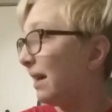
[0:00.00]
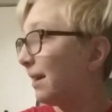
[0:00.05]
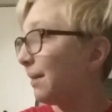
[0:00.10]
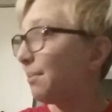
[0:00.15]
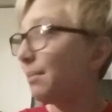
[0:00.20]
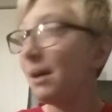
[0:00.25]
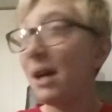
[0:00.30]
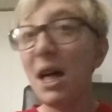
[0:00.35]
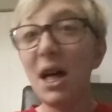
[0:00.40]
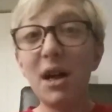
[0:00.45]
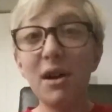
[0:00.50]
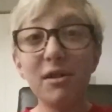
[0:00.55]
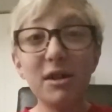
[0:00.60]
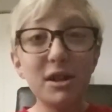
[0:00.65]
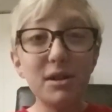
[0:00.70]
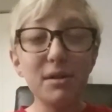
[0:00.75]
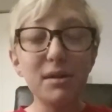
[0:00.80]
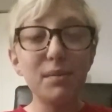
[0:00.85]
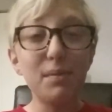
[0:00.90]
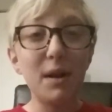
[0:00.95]
up,
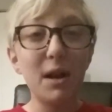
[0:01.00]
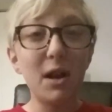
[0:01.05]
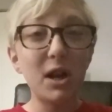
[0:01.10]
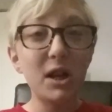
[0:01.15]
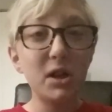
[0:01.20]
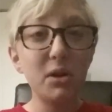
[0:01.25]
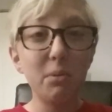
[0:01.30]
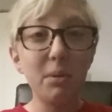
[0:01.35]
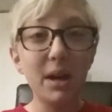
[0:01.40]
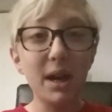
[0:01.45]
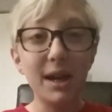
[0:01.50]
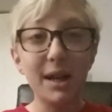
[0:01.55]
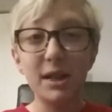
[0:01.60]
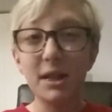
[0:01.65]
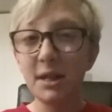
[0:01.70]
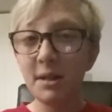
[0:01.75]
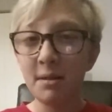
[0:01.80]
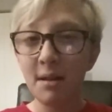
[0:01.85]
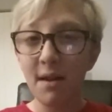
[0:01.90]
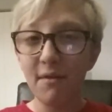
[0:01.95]
which was very sweet
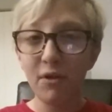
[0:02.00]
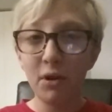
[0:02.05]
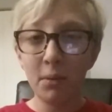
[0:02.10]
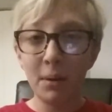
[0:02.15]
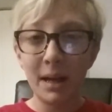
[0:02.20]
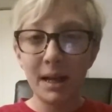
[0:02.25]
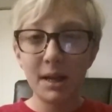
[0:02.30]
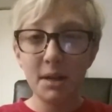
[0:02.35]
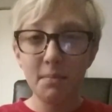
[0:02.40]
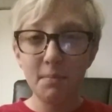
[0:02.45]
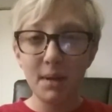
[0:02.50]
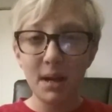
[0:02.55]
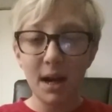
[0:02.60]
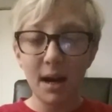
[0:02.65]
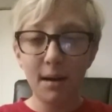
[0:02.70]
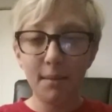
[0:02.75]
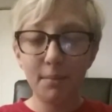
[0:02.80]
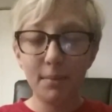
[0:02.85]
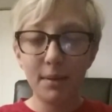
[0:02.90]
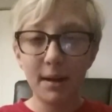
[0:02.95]
because he never wakes me
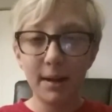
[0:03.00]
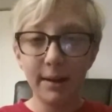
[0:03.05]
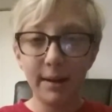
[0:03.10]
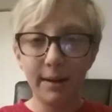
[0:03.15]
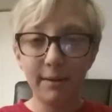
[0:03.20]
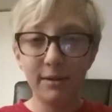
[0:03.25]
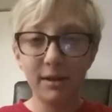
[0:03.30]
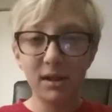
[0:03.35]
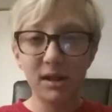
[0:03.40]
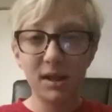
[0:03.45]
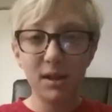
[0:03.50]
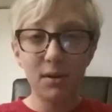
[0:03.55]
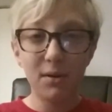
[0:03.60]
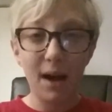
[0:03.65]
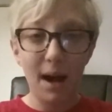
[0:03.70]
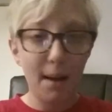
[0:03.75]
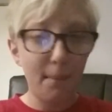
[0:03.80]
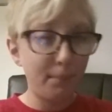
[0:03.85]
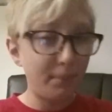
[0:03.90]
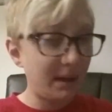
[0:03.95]
up, and I was so
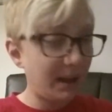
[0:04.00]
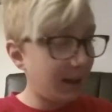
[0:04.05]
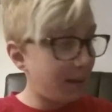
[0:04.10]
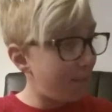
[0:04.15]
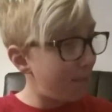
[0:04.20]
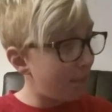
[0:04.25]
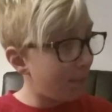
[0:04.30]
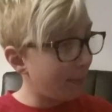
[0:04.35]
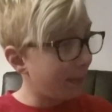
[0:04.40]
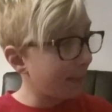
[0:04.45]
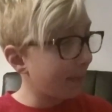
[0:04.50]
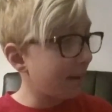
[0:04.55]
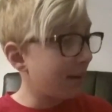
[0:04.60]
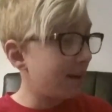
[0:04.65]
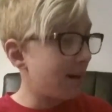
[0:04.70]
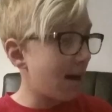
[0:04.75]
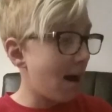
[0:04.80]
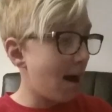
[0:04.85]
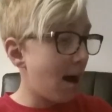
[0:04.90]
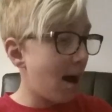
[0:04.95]
happy.
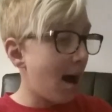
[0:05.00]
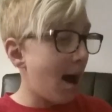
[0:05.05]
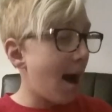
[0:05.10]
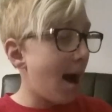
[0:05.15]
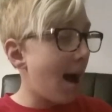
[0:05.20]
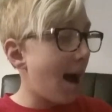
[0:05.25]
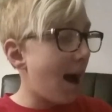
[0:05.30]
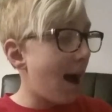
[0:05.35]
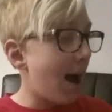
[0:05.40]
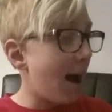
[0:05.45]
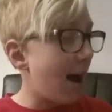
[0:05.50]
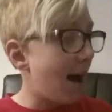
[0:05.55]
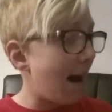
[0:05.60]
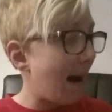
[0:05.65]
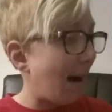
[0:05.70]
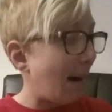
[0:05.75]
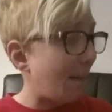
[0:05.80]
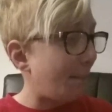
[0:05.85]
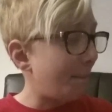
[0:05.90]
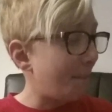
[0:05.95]

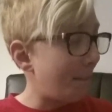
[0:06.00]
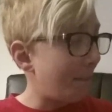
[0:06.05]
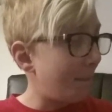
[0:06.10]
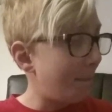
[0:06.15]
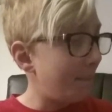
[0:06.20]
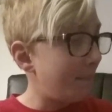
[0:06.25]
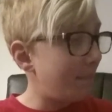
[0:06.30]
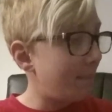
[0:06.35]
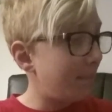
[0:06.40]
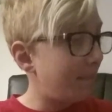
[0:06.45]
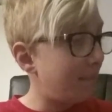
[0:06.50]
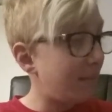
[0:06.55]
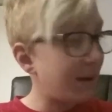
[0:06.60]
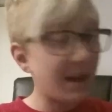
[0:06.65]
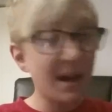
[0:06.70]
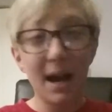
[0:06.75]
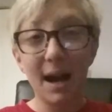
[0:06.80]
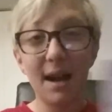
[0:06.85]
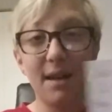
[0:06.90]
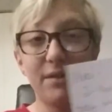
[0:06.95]
Um, but
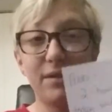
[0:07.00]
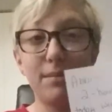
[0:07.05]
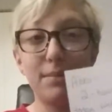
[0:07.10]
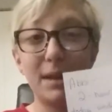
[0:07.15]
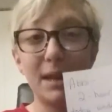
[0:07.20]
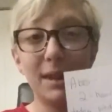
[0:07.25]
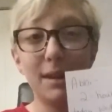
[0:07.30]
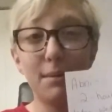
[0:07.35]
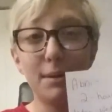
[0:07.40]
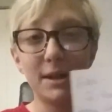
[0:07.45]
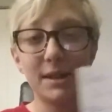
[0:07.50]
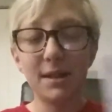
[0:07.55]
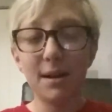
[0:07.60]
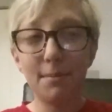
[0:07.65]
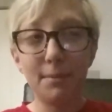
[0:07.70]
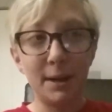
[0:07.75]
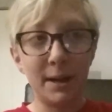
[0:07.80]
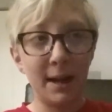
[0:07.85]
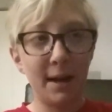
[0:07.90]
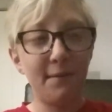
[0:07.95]
yeah, I have to be at the bus
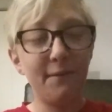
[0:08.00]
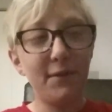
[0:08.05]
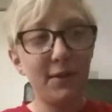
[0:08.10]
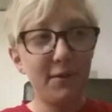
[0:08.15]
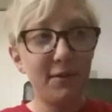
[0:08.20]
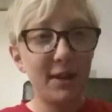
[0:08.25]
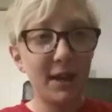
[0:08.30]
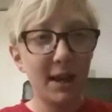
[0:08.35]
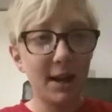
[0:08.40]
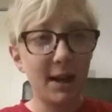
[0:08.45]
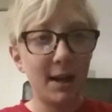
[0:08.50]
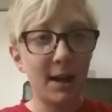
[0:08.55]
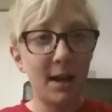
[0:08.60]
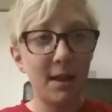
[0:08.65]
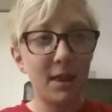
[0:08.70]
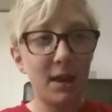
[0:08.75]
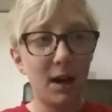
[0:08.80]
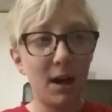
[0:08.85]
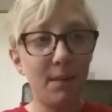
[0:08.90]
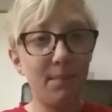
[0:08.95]
stop by 9.15, and
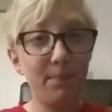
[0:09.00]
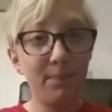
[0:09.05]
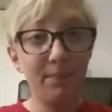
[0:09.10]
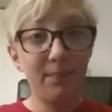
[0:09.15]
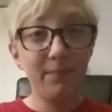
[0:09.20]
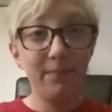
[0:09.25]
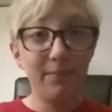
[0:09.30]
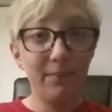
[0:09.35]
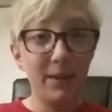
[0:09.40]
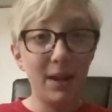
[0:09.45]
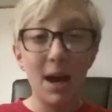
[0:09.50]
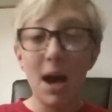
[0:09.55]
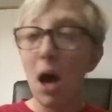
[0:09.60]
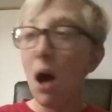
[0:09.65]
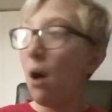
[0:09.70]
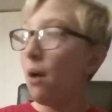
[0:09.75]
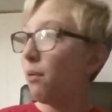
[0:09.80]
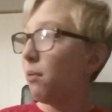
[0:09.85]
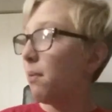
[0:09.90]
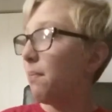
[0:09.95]
I thought,
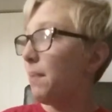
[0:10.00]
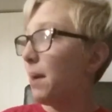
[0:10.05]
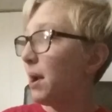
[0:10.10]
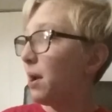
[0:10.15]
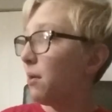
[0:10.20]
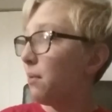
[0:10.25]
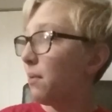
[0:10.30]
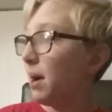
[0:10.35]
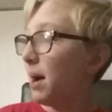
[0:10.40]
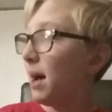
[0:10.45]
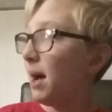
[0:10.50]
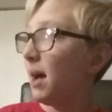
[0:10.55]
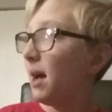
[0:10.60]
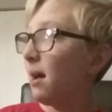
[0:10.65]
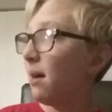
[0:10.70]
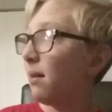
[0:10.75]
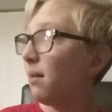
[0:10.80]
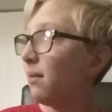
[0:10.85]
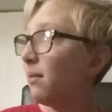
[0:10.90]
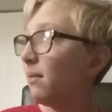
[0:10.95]
what better
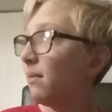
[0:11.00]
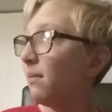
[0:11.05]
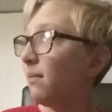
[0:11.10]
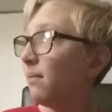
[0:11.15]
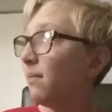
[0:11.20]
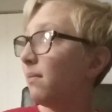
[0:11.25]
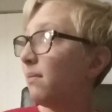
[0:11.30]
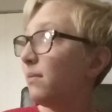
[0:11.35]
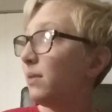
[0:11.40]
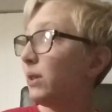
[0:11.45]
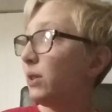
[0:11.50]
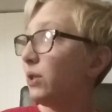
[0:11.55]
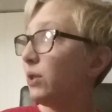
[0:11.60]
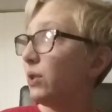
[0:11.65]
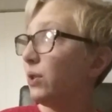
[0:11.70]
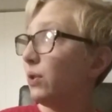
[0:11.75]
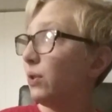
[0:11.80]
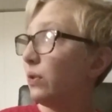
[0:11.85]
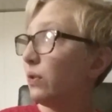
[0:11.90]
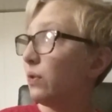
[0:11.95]
way
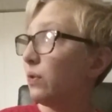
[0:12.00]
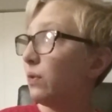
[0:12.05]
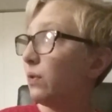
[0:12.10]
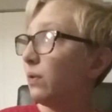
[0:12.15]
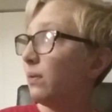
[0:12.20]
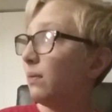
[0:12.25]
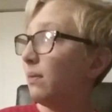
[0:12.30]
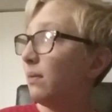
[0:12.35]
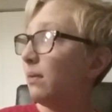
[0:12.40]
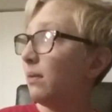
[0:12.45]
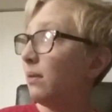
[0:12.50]
to